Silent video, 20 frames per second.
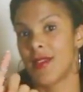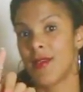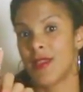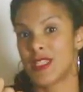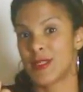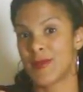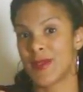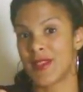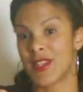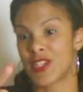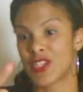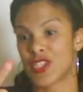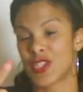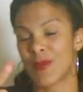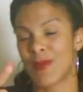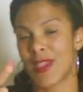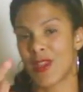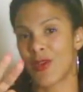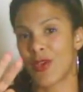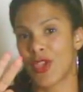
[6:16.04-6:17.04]
Spinach,
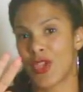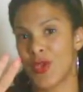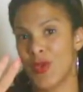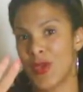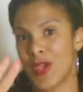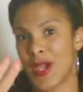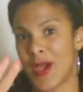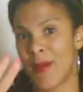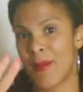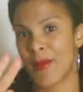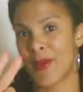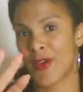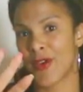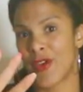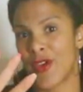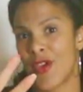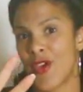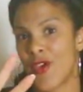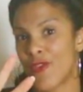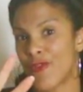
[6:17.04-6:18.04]
tomato,
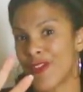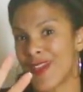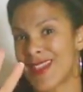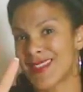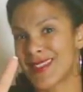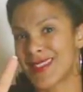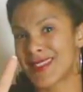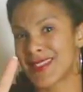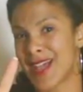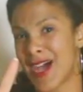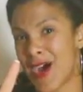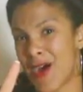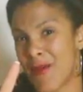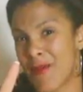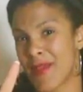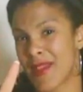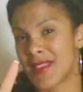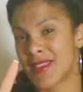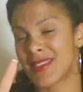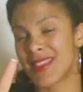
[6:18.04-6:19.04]
cucumber, raisins,
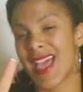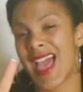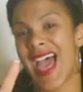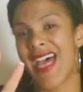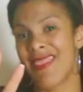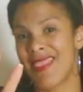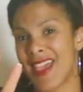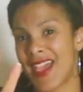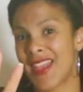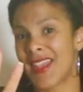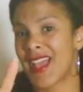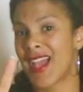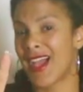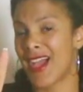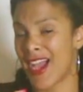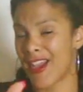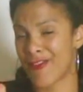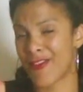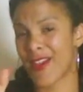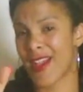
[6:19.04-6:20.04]
almonds, and then
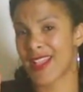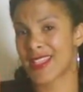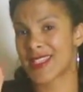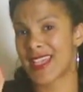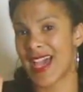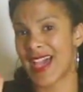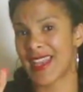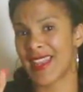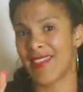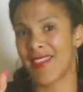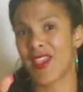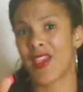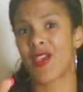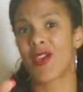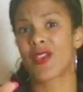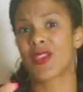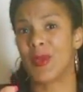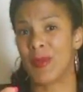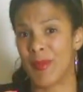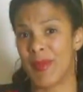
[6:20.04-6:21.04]
I forgot to add in
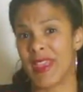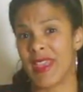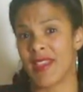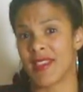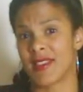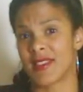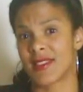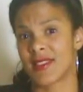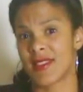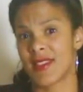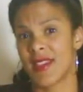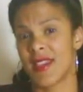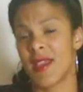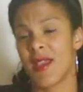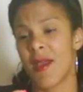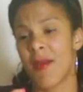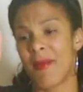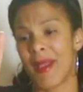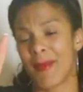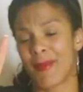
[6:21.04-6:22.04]
there the beans.
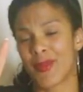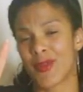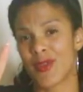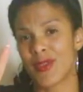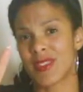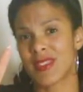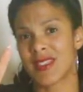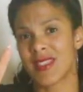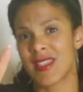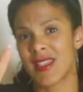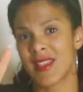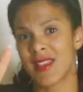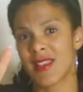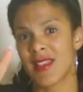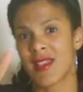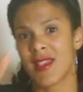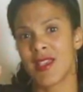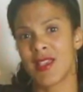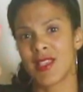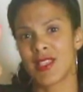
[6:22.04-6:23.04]
My protein,
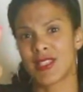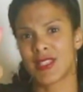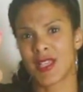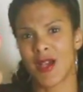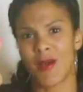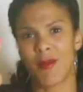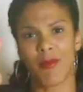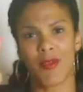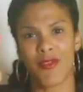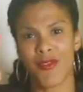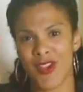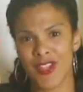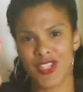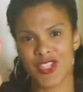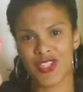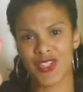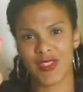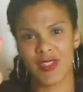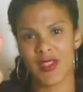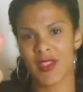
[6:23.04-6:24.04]
some
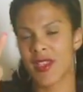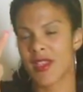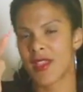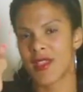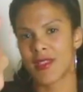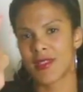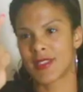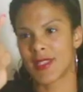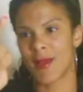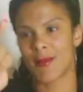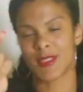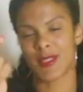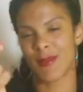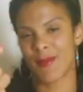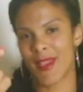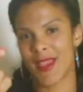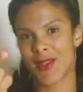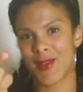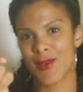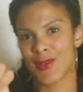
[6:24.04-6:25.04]
crunch, some
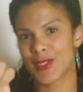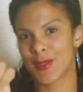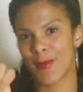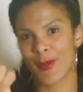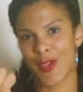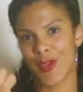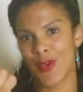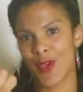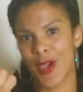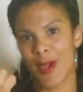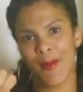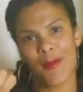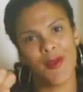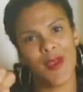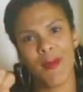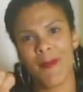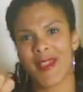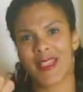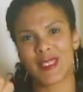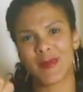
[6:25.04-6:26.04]
tomatoes, some cucumber,
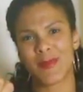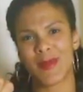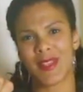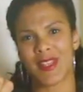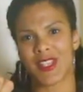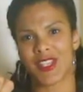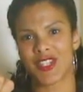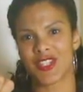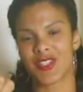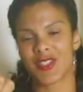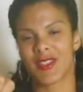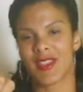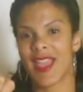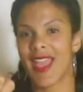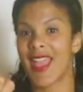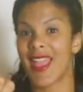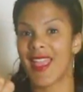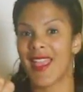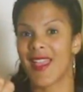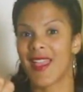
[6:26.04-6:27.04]
and my spinach.
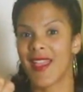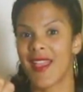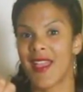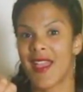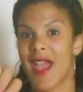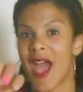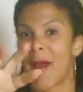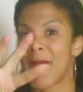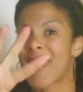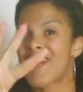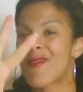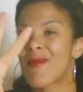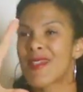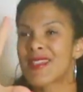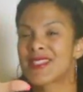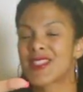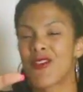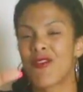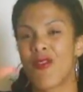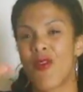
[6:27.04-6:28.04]
Hey, I'm giving
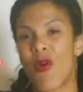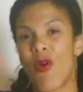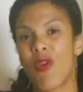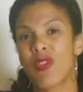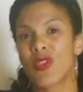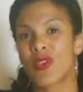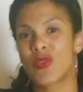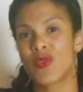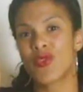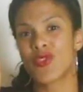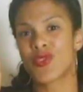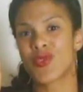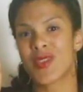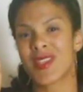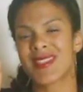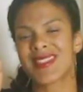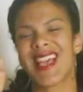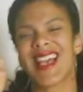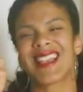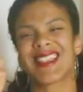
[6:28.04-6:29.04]
myself all the
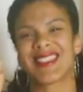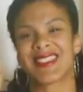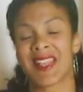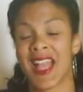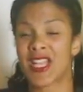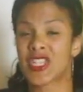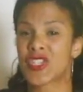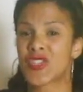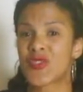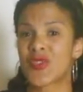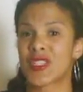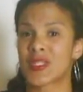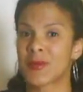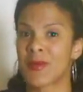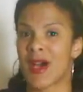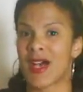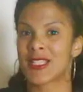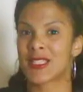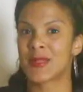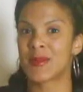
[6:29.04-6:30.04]
nutrients as natural as
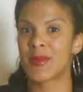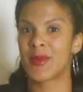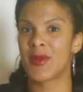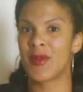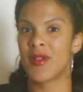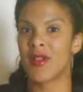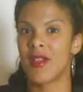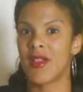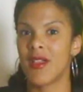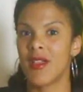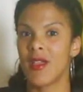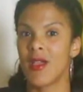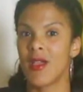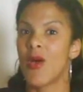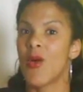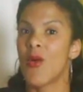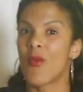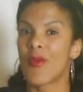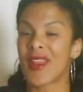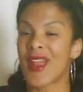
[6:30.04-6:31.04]
possible
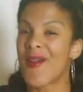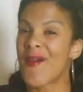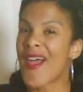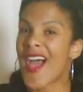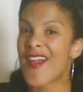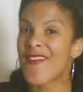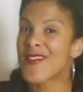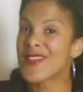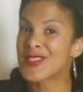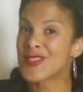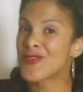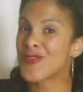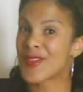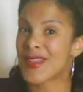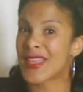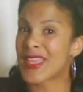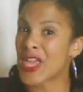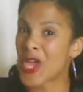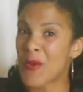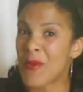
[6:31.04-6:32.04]
without having to
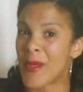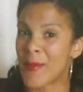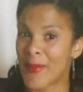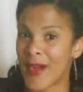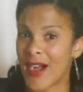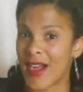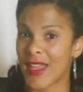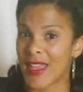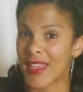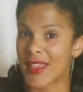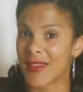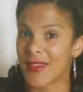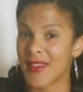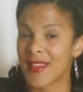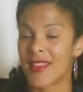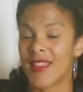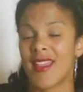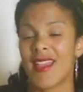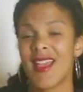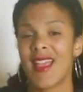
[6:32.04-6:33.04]
really kill my pocket.
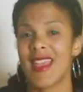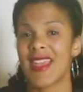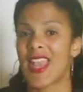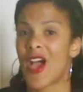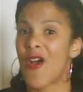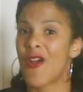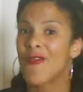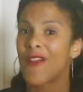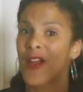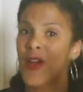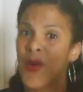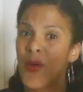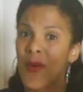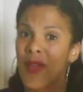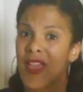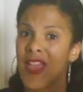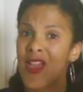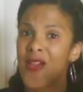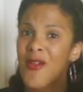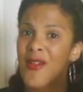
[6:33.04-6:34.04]
Now, if I go
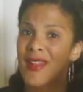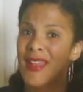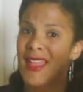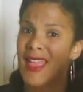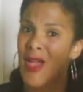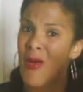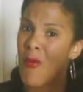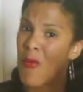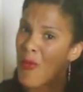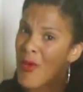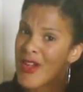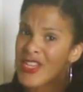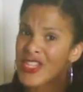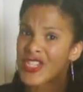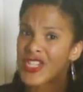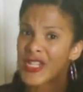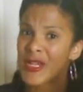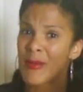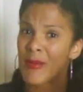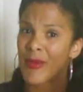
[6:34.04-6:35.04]
here and I get 1
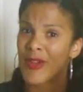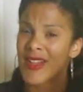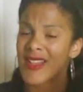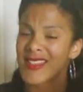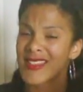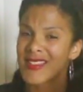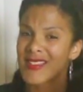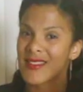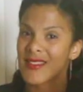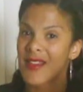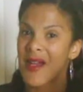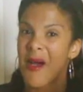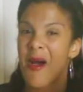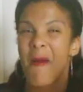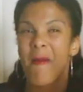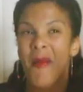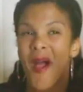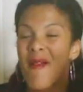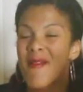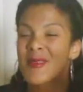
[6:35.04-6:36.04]
chicken breast,
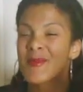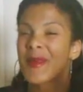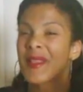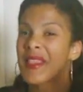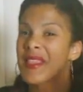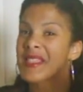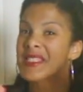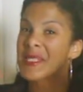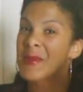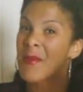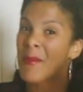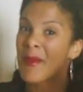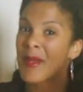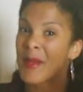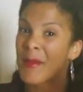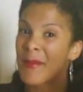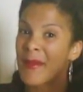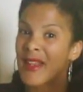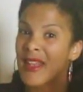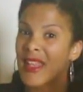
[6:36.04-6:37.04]
I'm probably spending the same amount
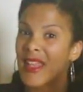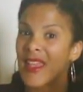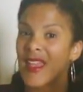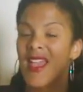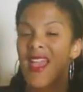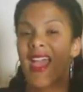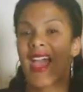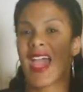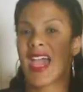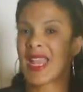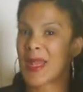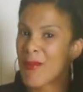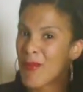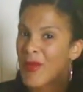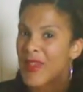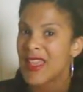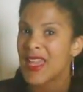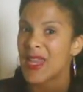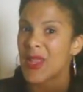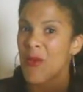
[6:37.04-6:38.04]
of money and I'm
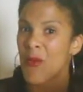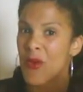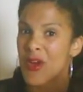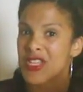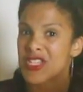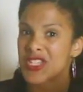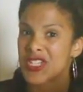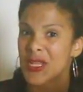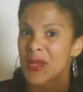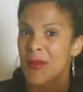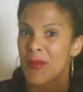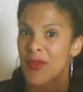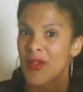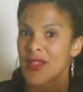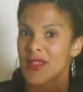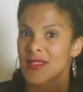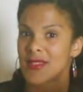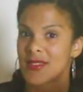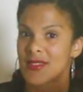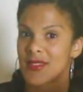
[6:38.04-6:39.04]
only getting 1 chicken
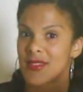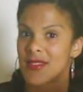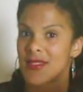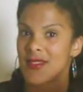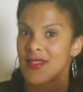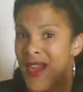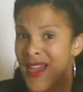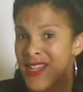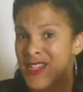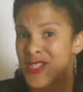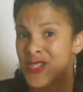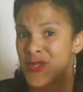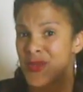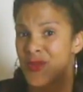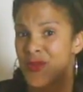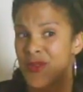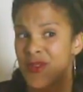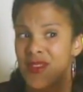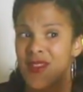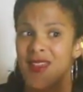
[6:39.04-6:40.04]
breast. Mind
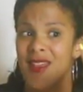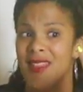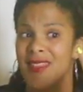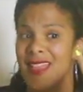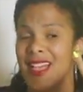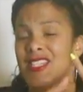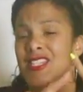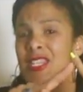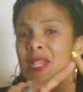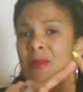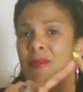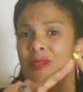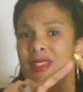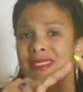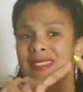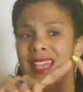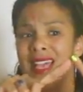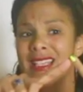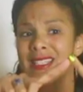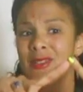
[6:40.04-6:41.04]
you, that chicken
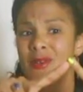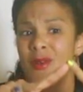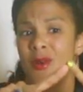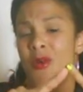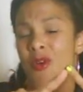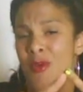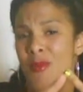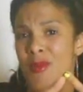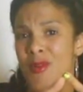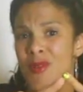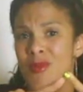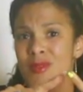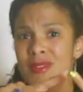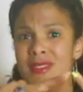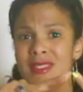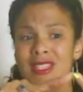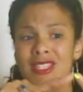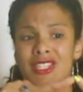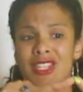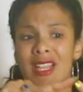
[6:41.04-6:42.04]
breast has
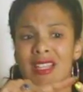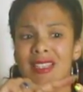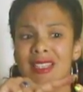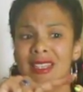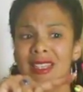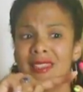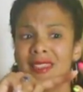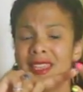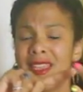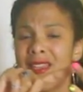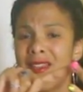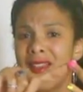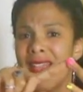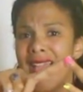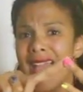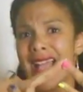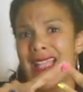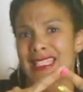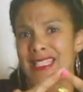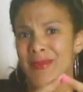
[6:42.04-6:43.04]
hormones injected in there,
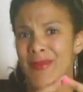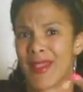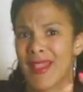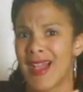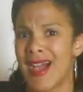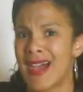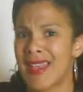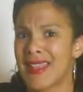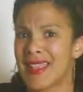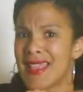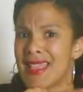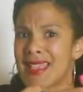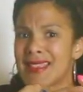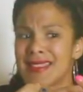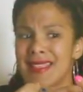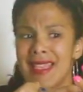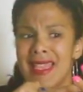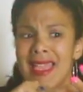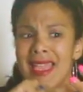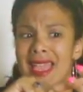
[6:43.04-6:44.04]
antibiotics,
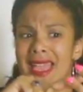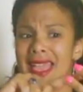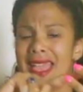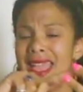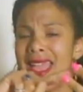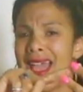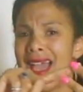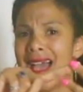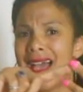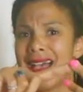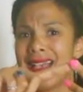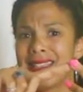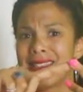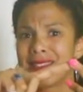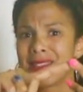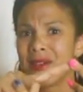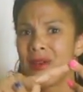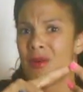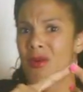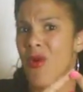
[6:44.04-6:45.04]
it has
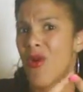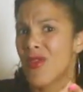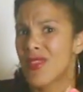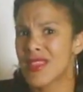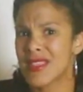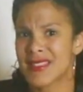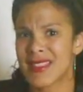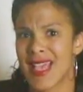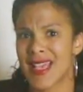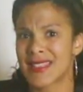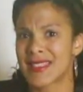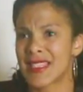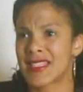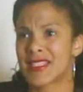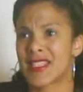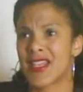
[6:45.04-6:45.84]
all this nasty